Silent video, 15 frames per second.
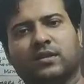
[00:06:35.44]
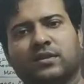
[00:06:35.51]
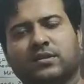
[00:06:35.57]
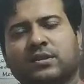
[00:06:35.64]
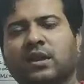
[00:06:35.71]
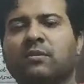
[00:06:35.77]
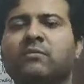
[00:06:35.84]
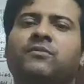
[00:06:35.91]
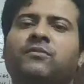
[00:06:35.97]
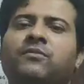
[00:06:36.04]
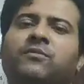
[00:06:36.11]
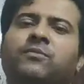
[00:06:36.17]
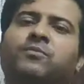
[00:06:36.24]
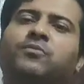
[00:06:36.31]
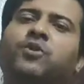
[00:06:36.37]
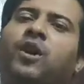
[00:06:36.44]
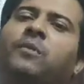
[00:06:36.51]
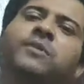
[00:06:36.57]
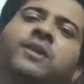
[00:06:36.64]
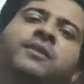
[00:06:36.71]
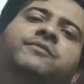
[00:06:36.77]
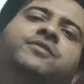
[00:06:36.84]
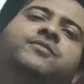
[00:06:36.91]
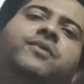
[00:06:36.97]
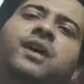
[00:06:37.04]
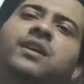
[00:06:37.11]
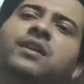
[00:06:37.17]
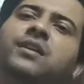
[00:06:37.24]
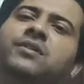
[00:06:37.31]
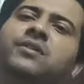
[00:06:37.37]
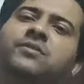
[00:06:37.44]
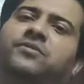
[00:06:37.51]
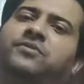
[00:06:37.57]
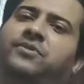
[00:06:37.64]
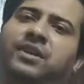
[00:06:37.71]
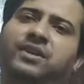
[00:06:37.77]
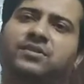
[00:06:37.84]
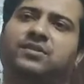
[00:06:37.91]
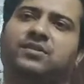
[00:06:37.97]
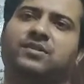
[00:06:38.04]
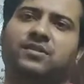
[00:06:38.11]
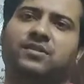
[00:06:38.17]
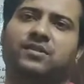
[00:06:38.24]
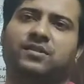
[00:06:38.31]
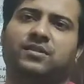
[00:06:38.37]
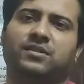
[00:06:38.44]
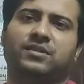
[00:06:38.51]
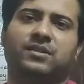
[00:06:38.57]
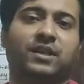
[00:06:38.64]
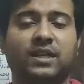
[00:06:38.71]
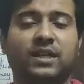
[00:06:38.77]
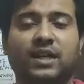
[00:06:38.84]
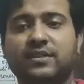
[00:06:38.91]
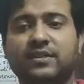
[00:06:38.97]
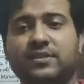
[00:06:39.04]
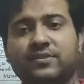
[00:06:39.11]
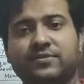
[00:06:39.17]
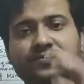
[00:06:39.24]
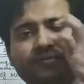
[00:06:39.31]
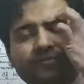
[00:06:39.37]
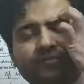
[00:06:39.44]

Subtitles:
some problems were faced, such as